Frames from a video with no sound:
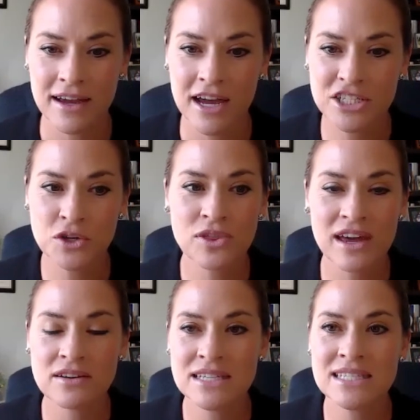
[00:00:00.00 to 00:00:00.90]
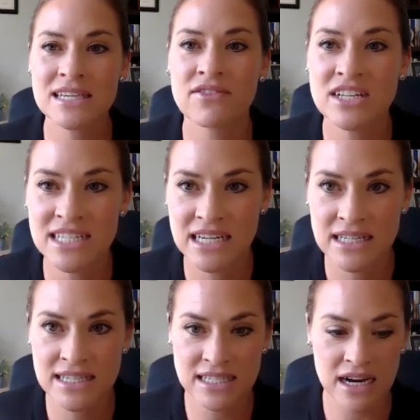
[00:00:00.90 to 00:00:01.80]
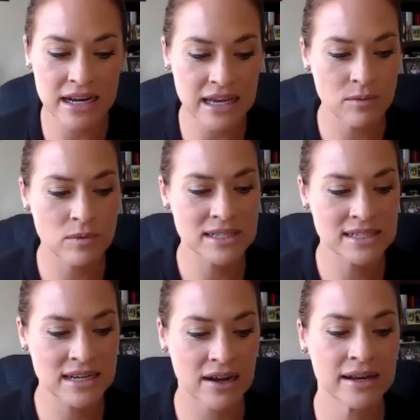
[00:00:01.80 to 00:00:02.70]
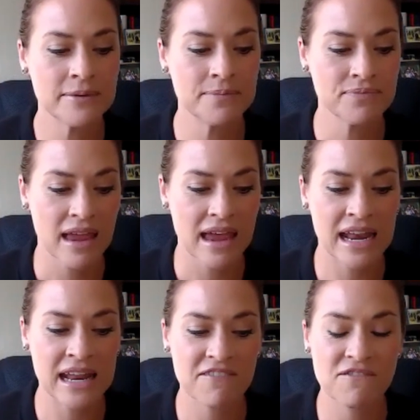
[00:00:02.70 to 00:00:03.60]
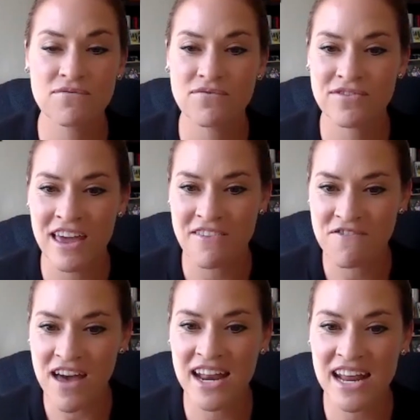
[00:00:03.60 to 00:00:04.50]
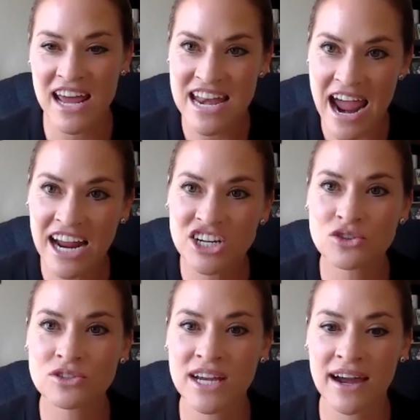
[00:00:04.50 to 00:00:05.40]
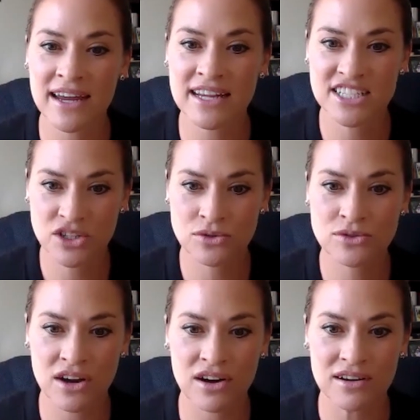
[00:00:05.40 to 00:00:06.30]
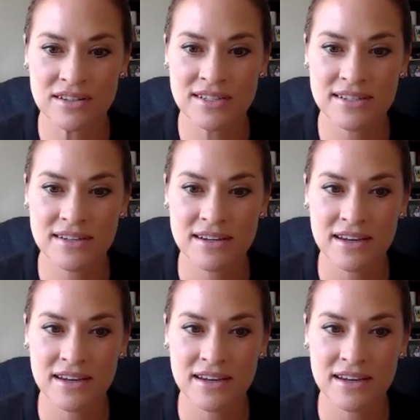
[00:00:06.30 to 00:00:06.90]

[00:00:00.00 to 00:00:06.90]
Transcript: A 2017 study was done and they fed a natural diet to dogs.